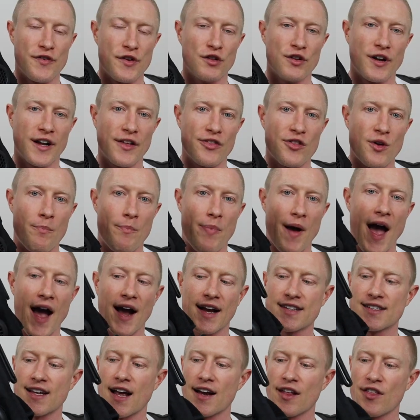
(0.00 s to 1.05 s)
if you look at the
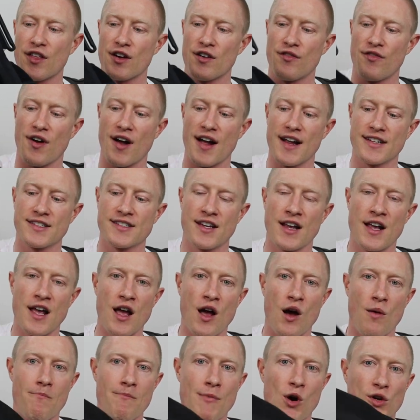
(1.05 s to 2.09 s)
backside of the device,
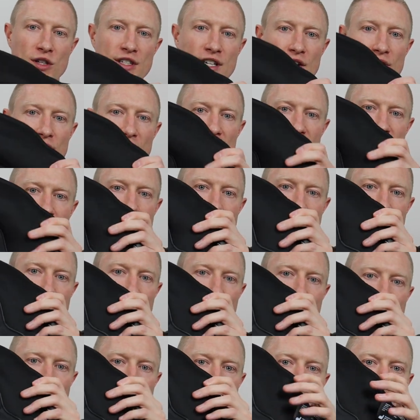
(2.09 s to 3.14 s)
most of it is made
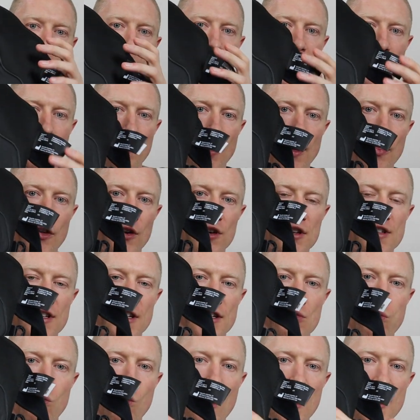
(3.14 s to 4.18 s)
out of fabric, but there's
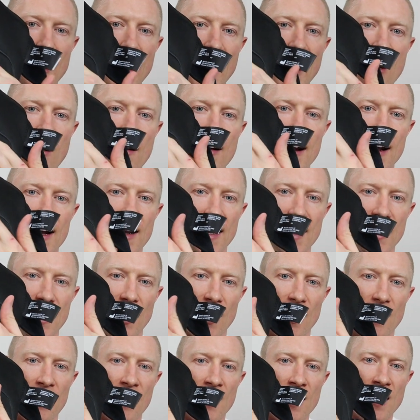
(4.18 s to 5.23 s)
this one area
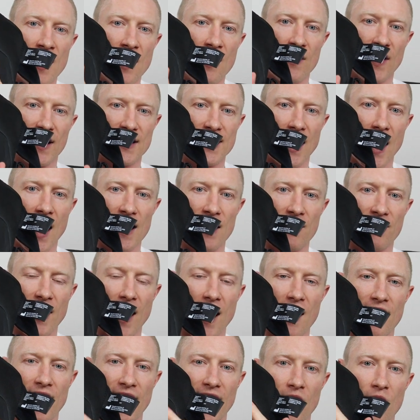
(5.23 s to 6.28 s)
here that's kind of
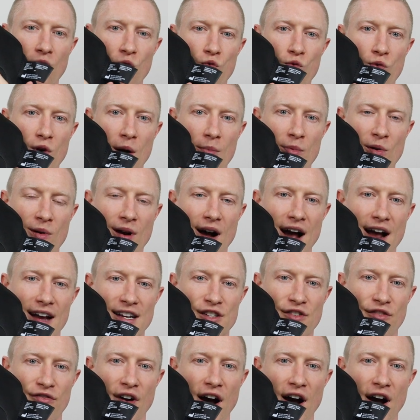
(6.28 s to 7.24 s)
got like a rubberized